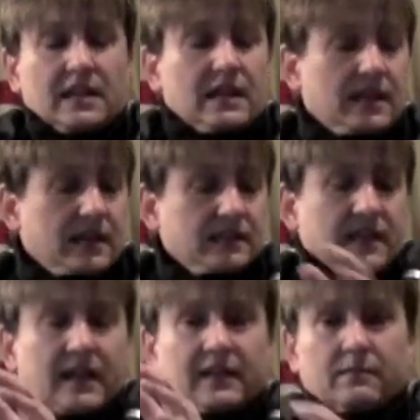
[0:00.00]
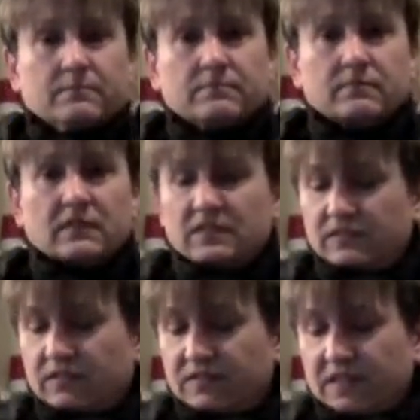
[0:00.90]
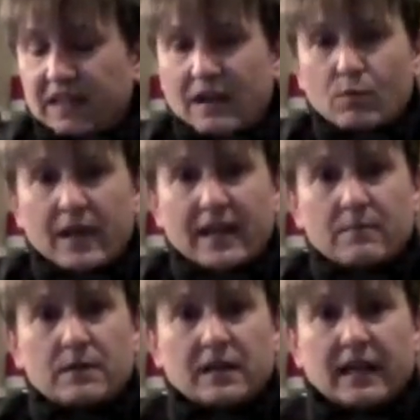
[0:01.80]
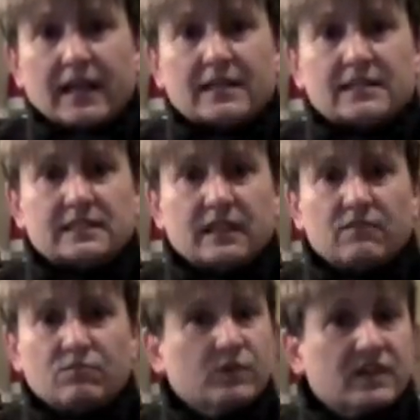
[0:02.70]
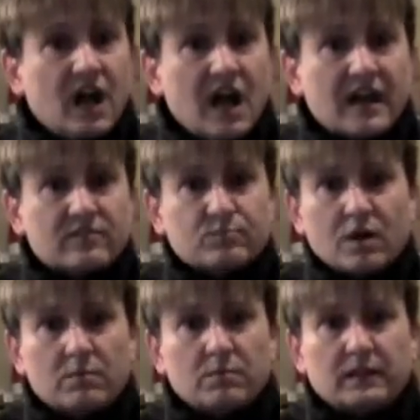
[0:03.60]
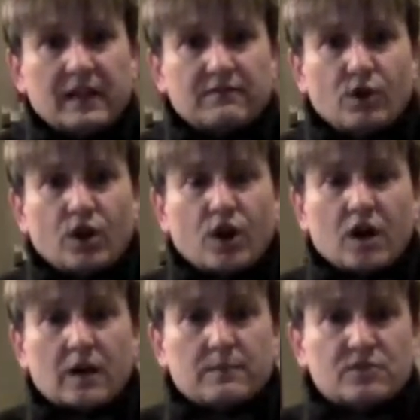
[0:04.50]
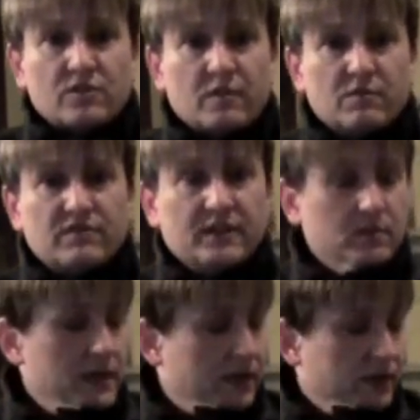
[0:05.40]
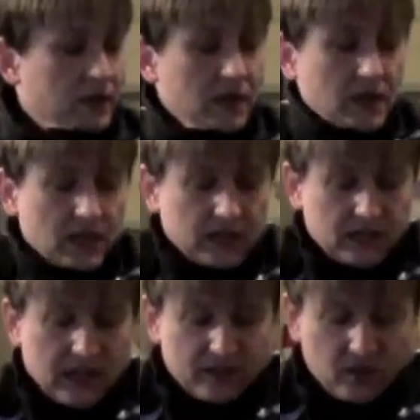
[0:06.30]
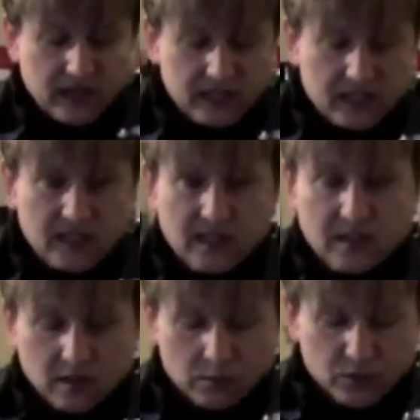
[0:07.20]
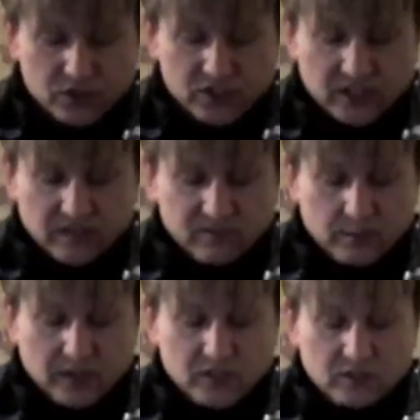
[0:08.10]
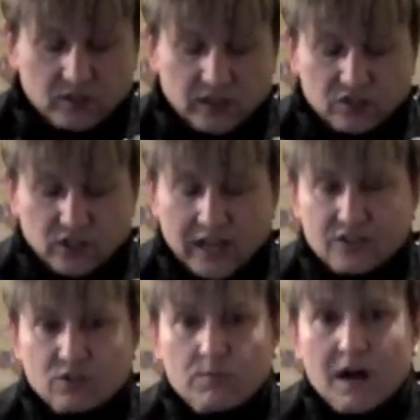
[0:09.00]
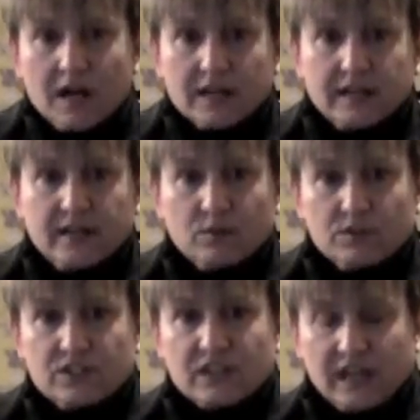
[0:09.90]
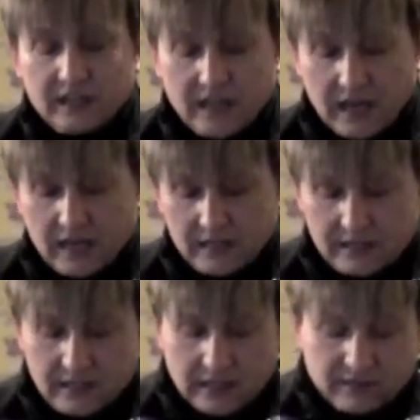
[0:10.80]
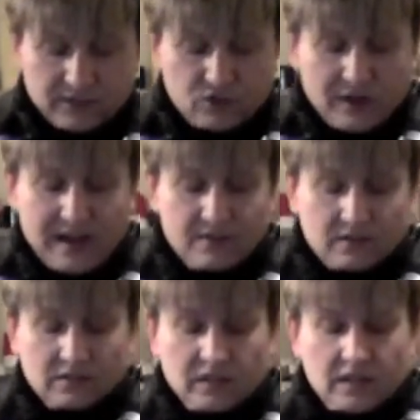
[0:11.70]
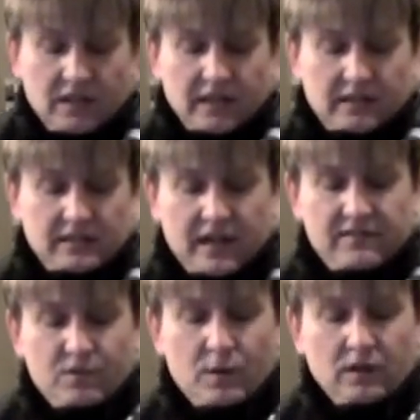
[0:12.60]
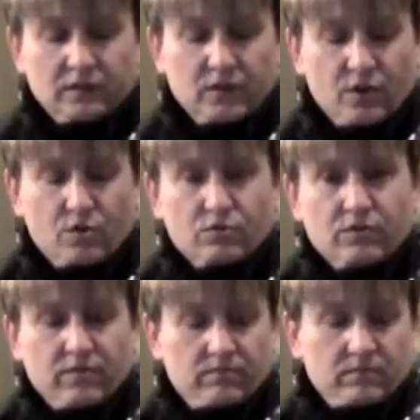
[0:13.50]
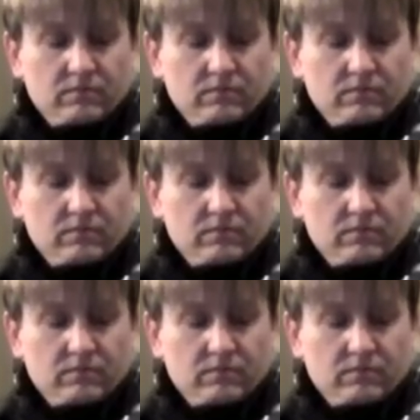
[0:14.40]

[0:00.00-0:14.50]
and getting them to fit that way. But I think with guys probably have longer arms, so they would fit you better. You got your ID, emergency information, international pocket here, which is kind of nice. If you travel, it's kind of a well-known